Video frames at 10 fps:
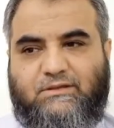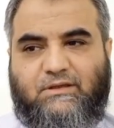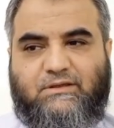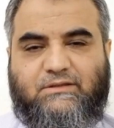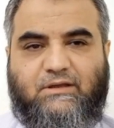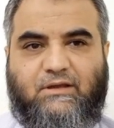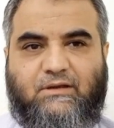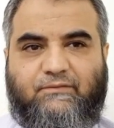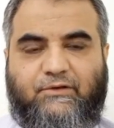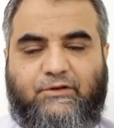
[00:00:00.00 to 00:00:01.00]
is his
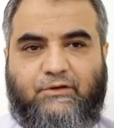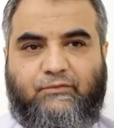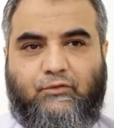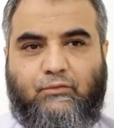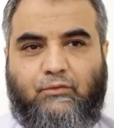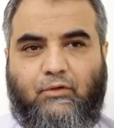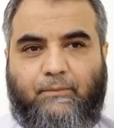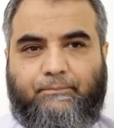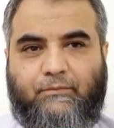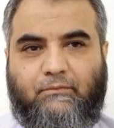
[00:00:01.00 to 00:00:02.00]
inferior view
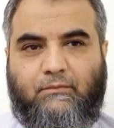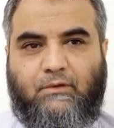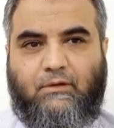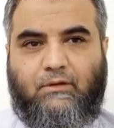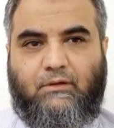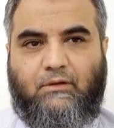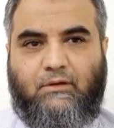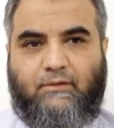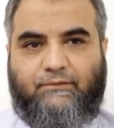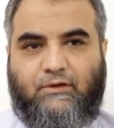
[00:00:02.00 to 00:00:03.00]

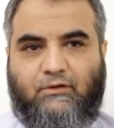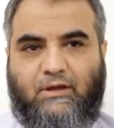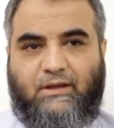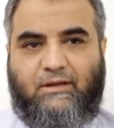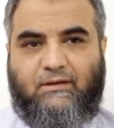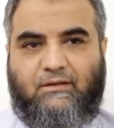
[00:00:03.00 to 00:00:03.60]
of the eye.